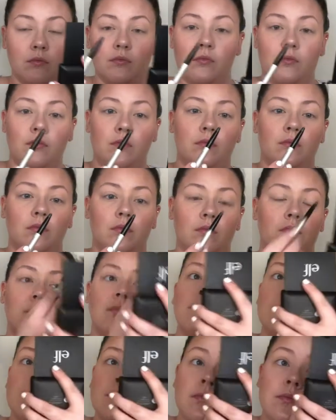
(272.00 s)

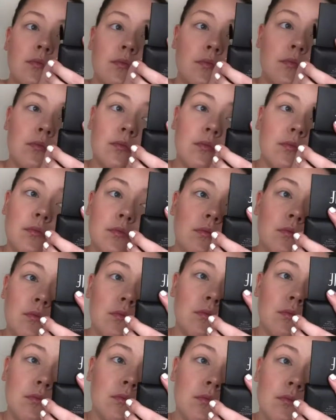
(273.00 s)

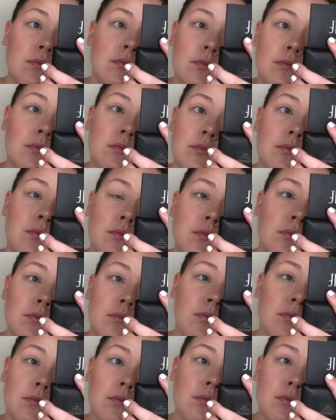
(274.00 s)

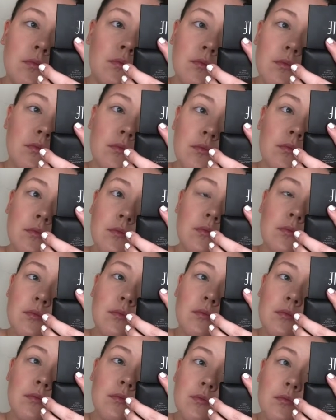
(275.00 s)

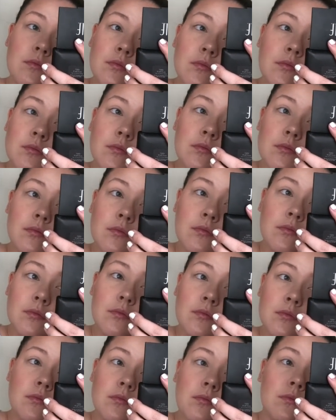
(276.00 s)

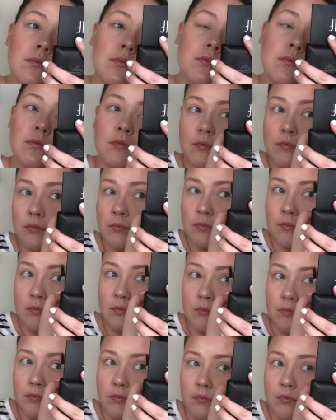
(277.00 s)

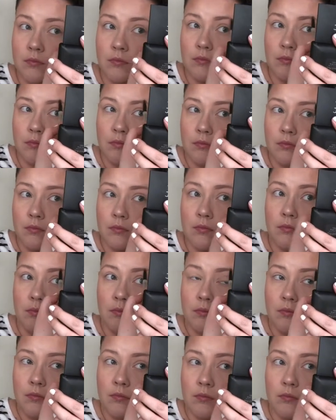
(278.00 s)

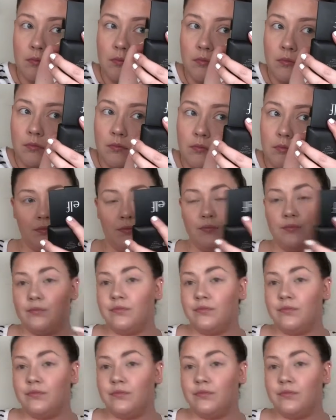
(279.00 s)
No one is speaking in this clip.